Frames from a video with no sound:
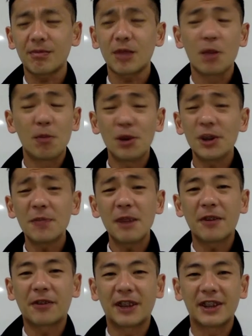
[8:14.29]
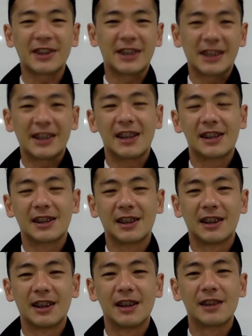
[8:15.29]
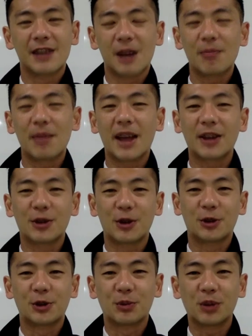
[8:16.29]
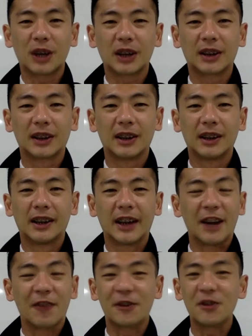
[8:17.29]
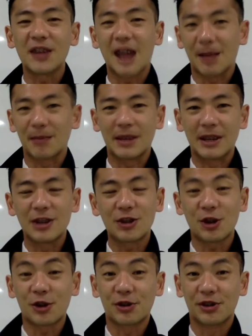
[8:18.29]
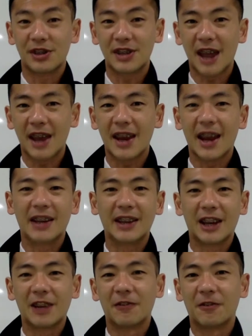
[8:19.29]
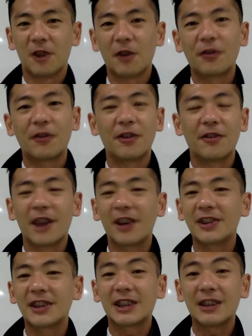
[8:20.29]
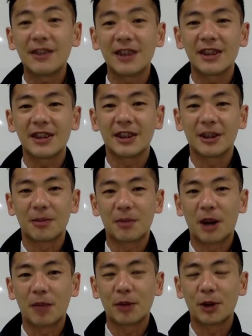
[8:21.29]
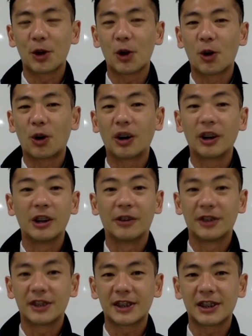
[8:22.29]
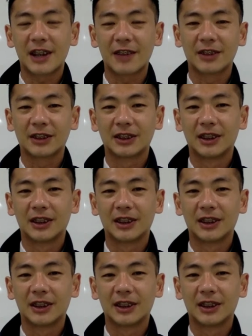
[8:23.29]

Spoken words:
Most of my friends did this. Some had to go to work, and a few like me chose to stay and get involved with various activities in the department or university level.